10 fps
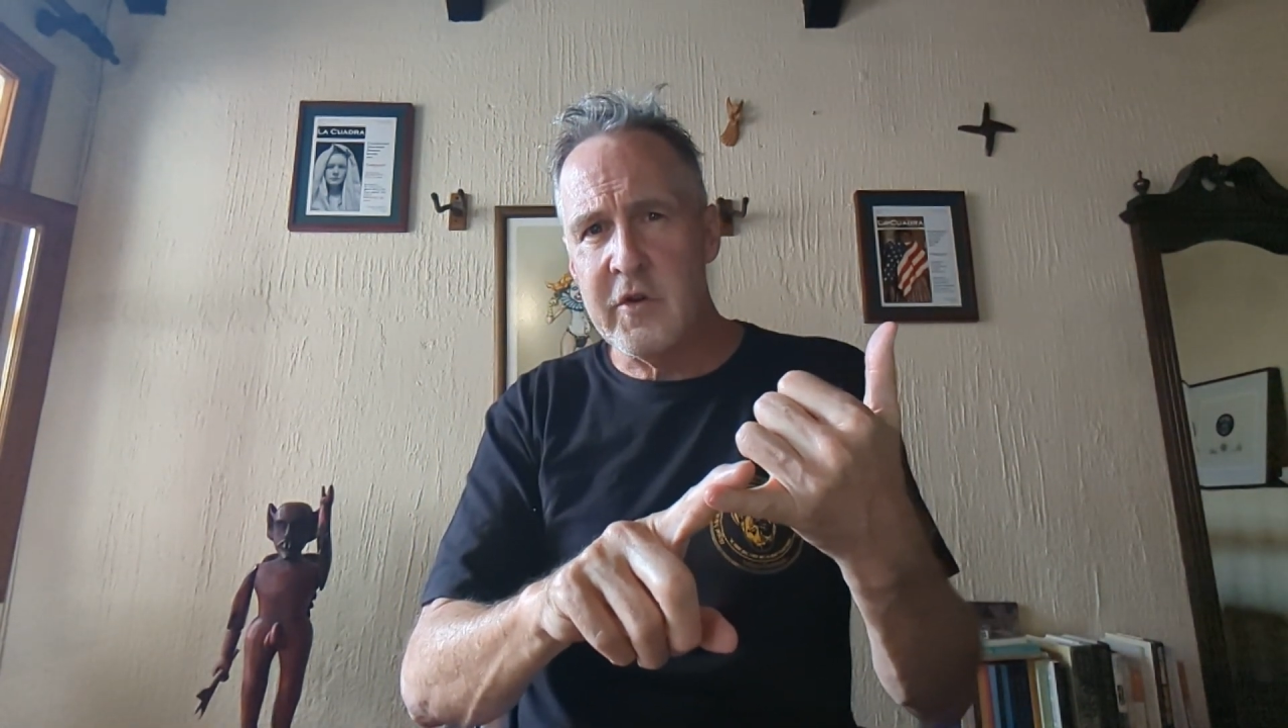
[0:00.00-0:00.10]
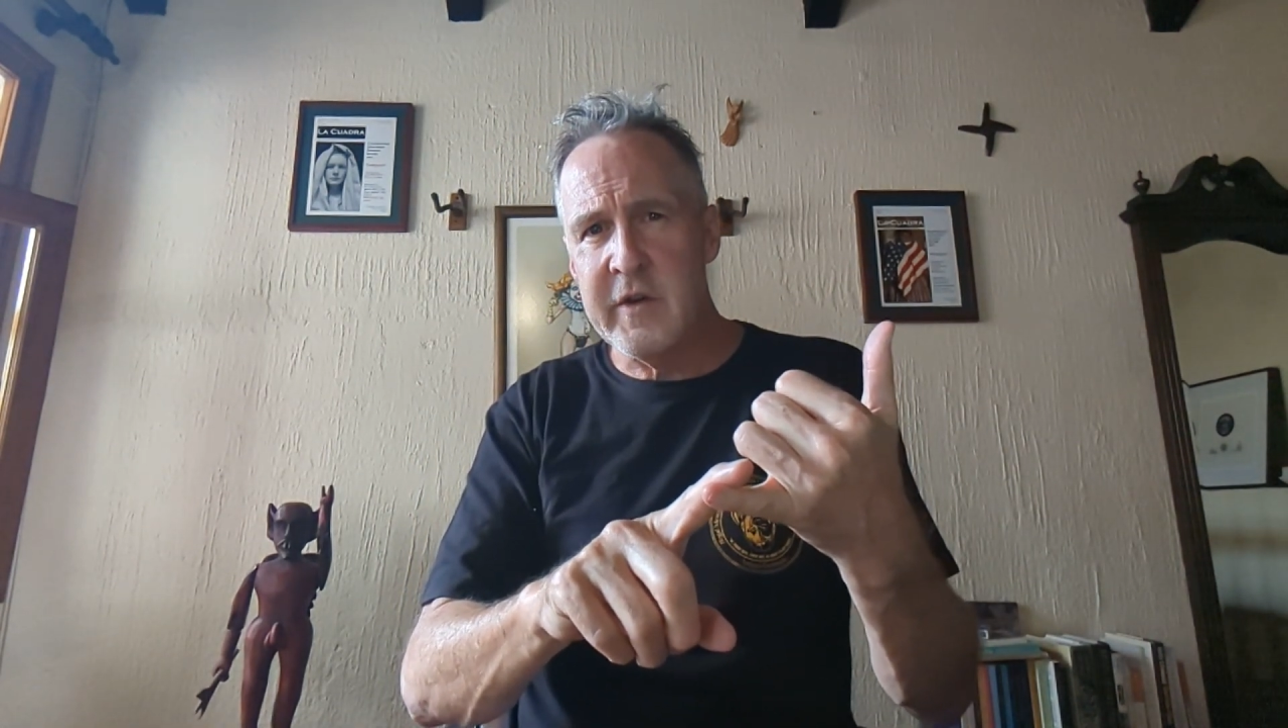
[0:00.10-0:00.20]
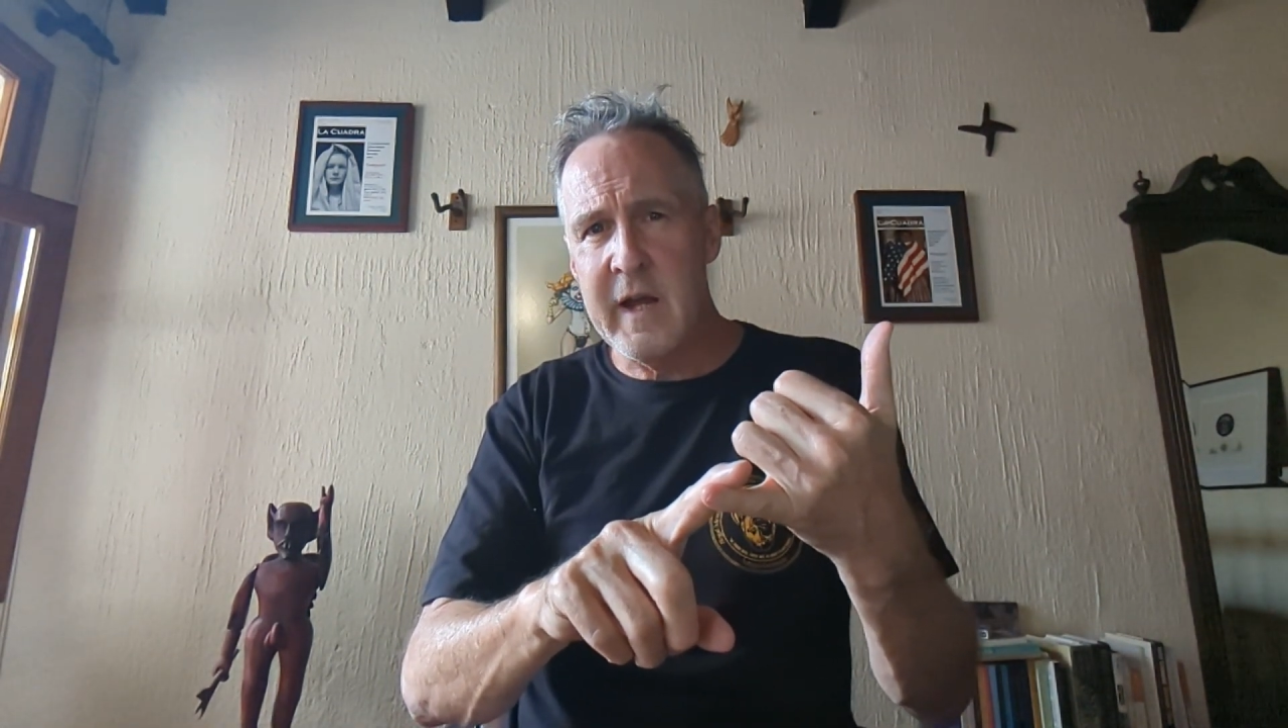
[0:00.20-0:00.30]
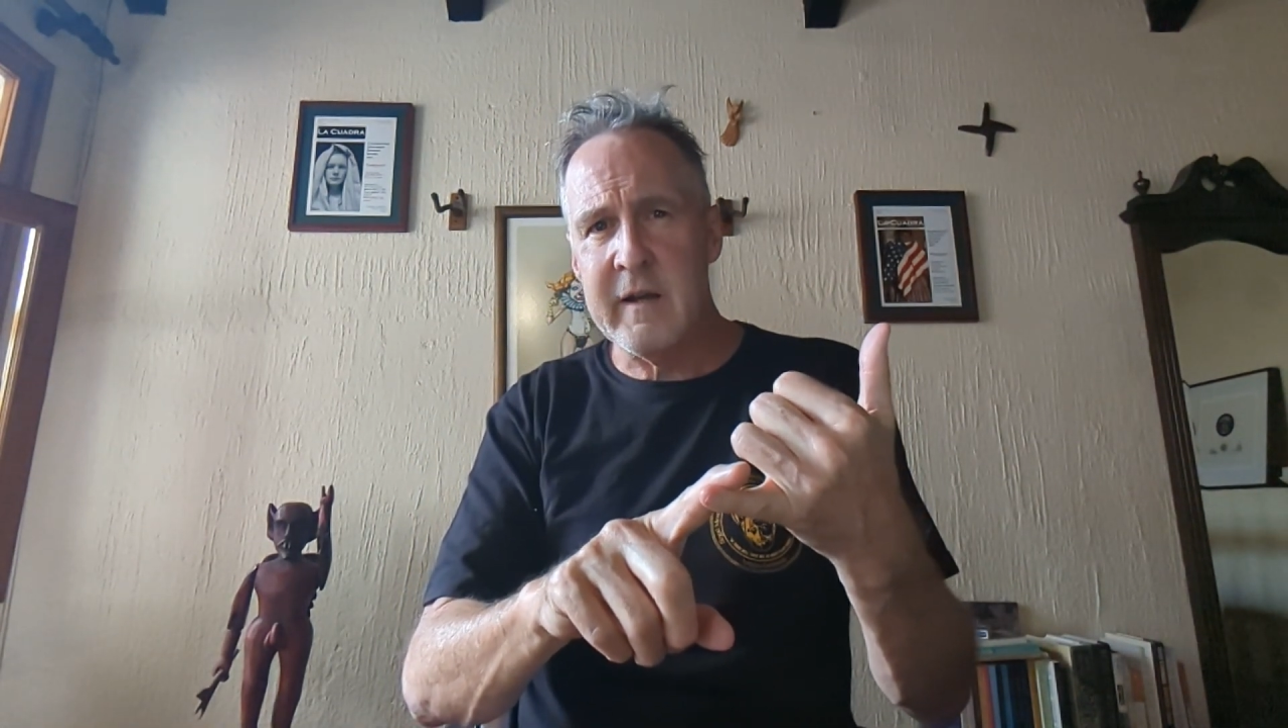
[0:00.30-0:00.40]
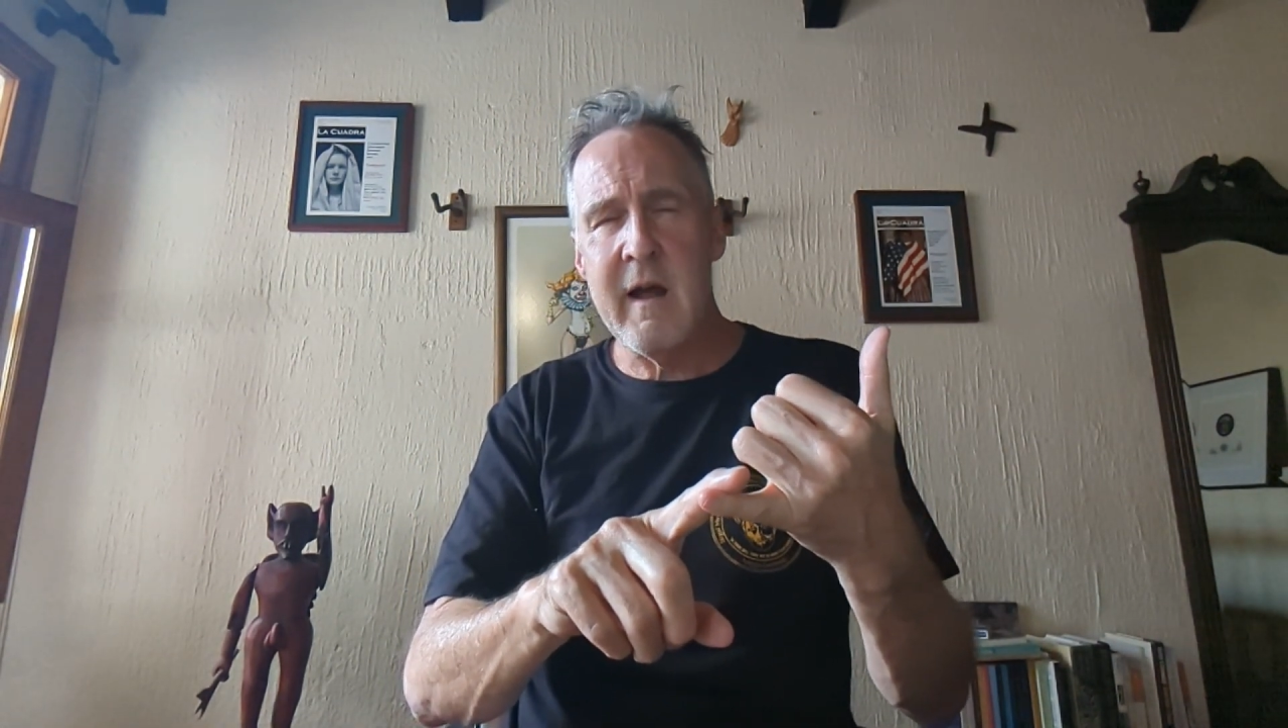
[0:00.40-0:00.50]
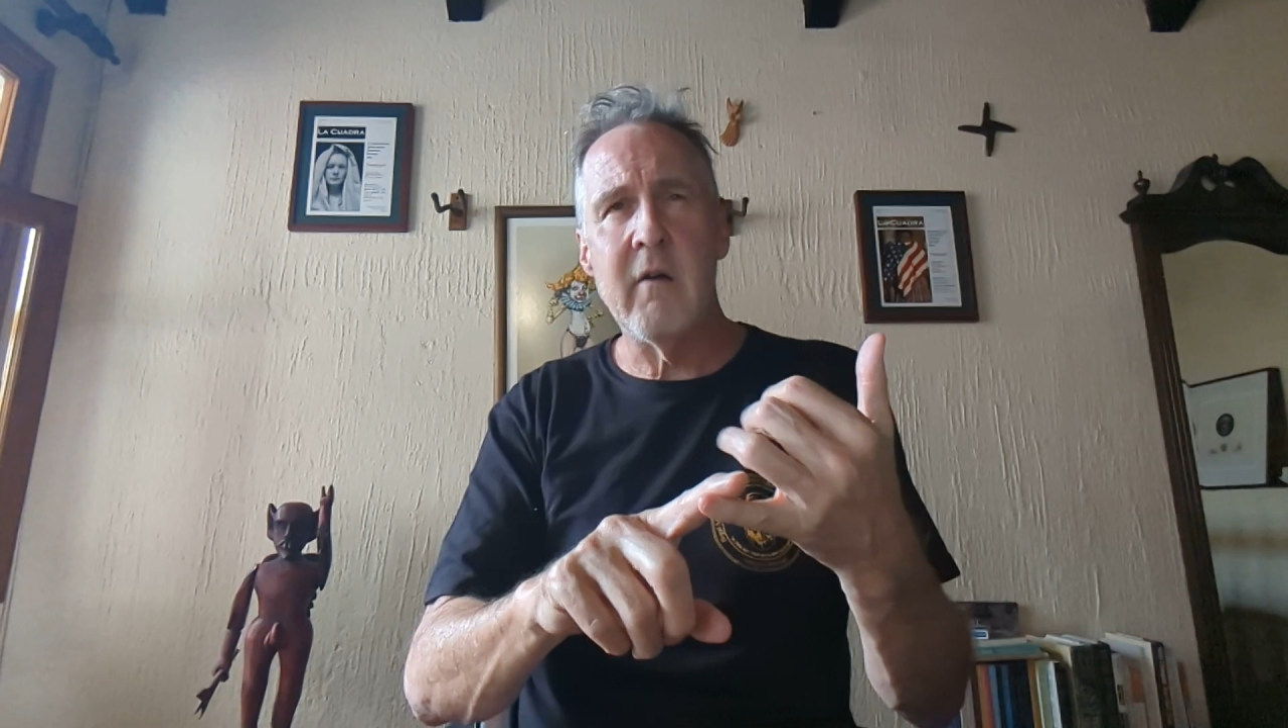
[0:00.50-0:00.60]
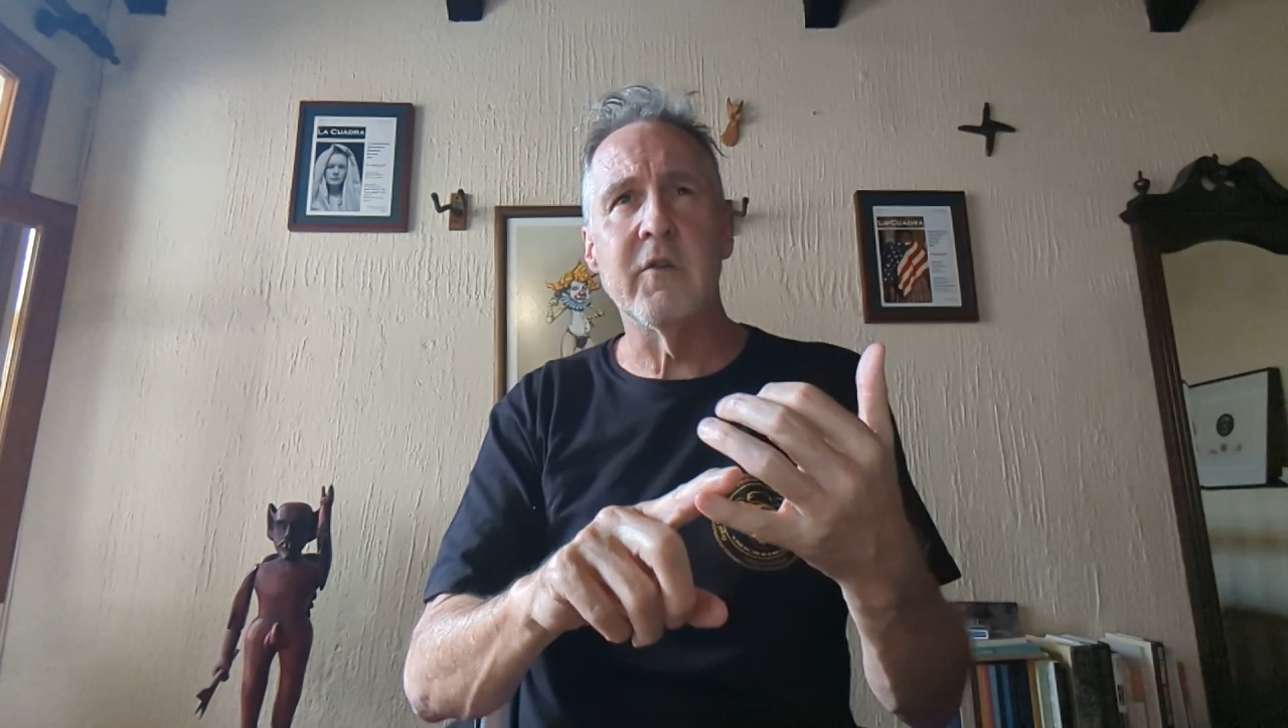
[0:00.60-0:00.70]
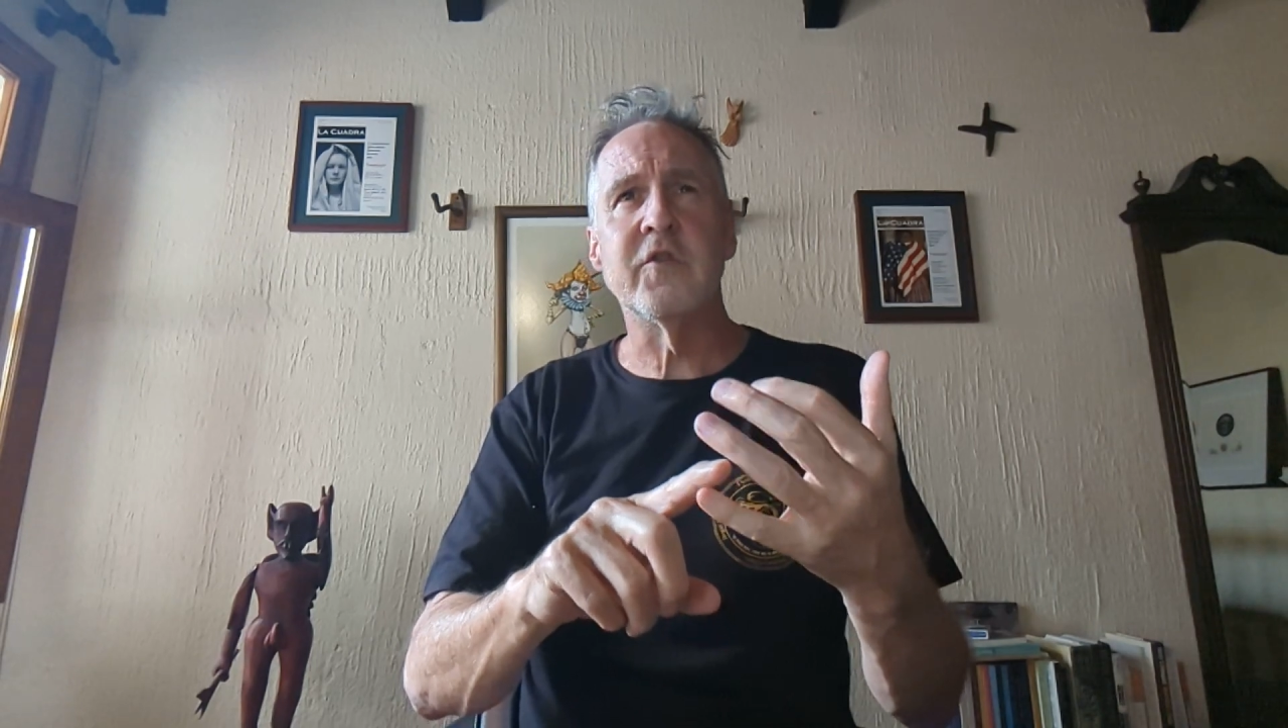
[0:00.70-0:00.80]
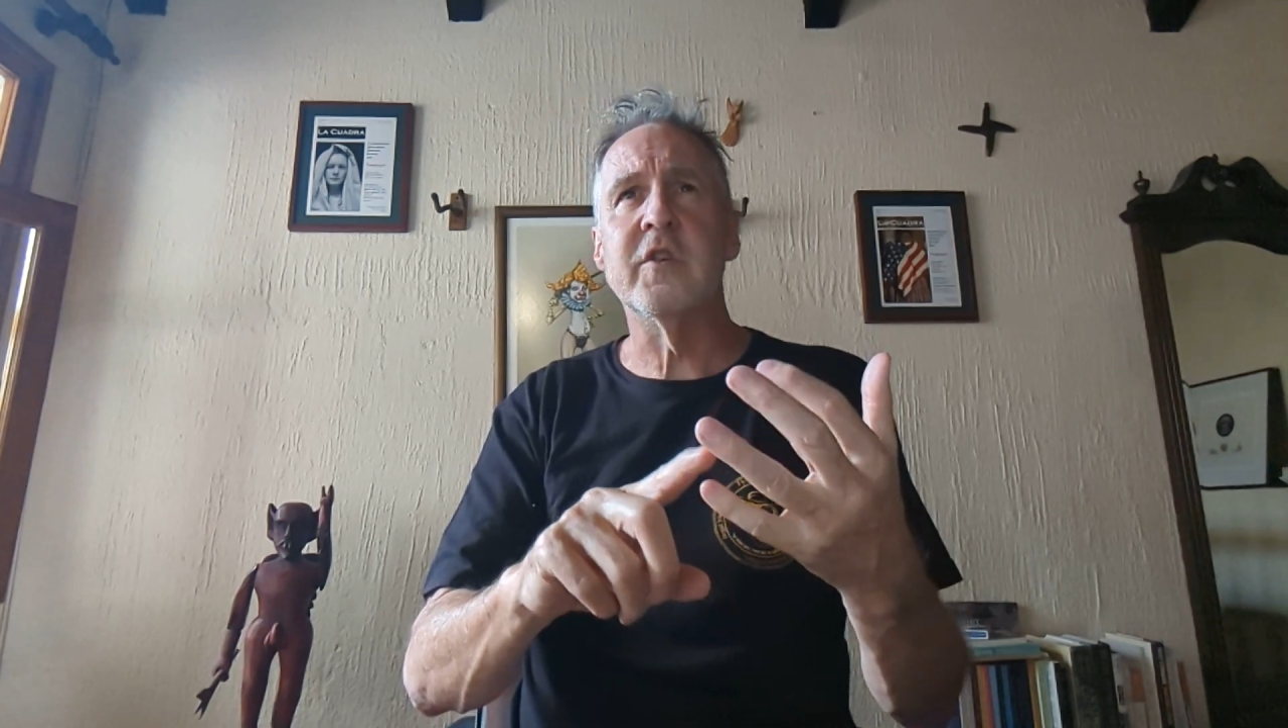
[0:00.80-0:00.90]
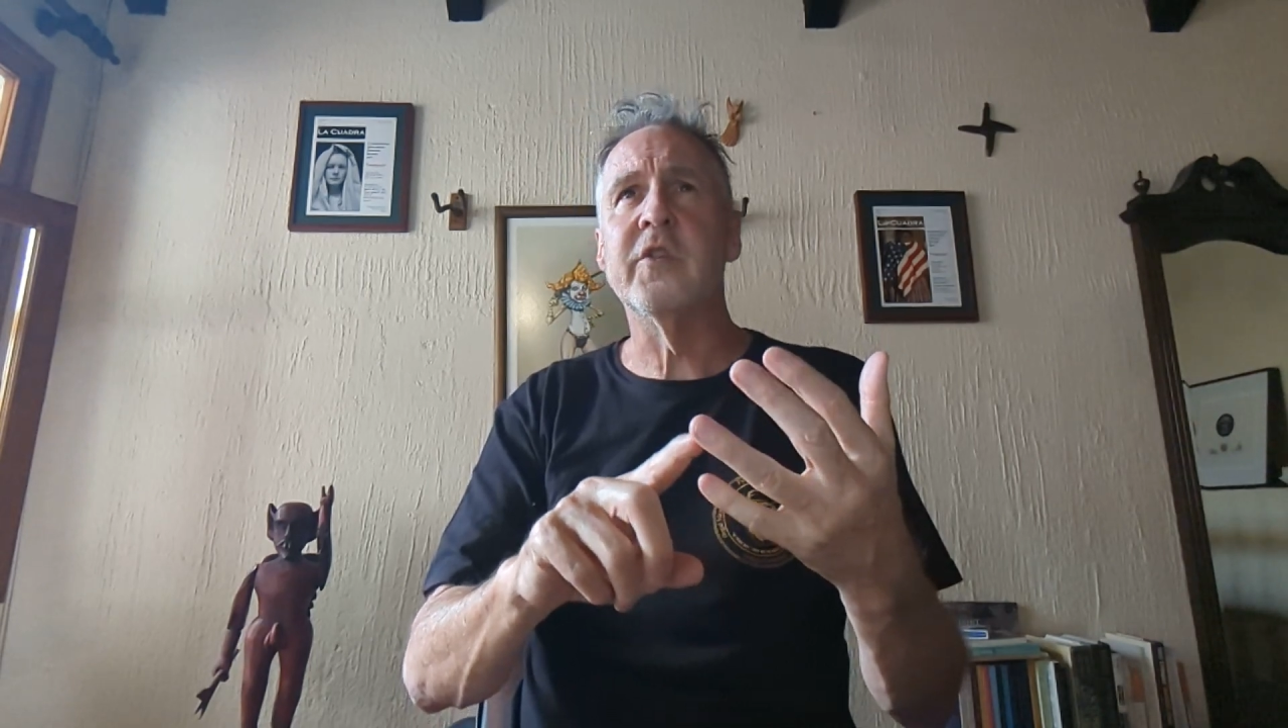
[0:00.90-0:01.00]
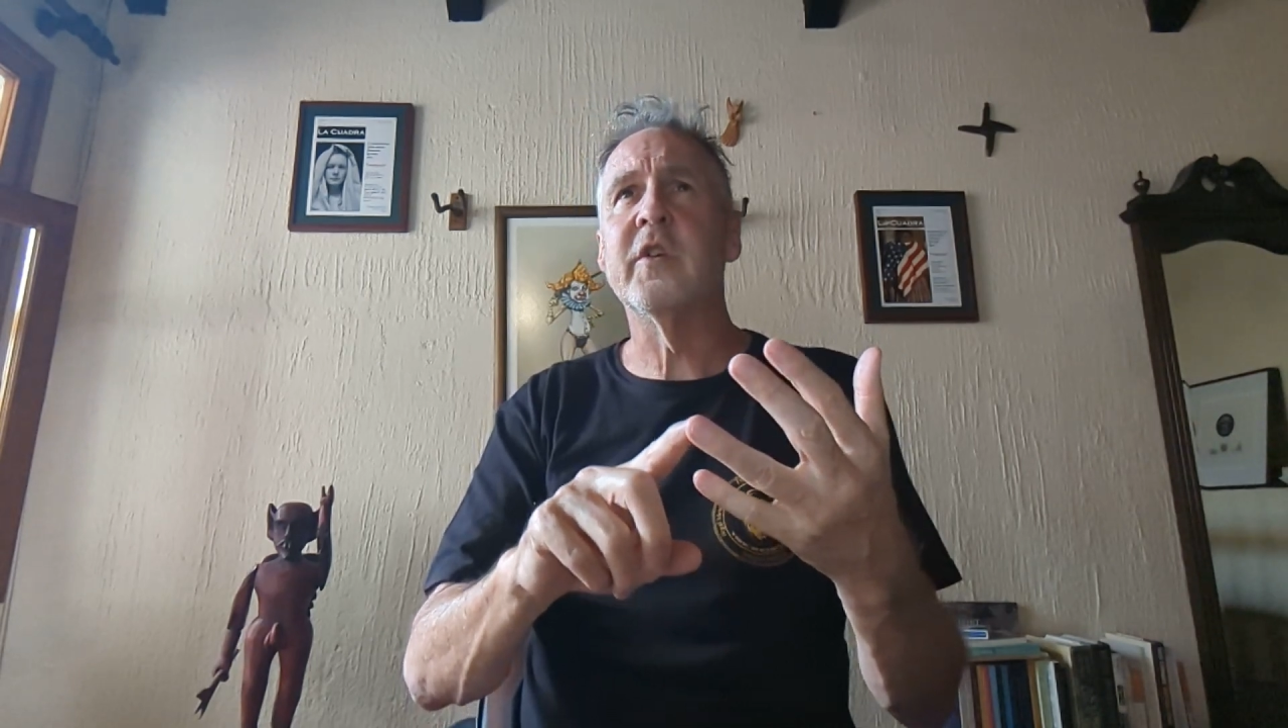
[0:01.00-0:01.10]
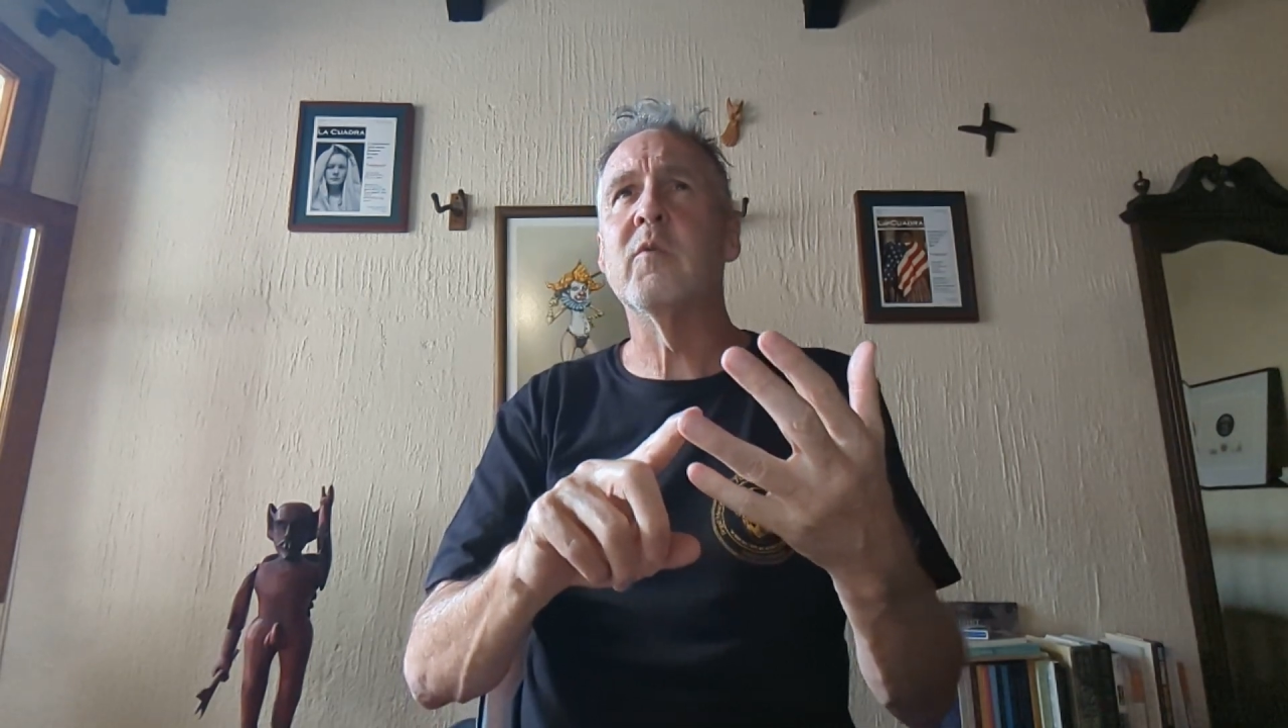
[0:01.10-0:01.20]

and technologies.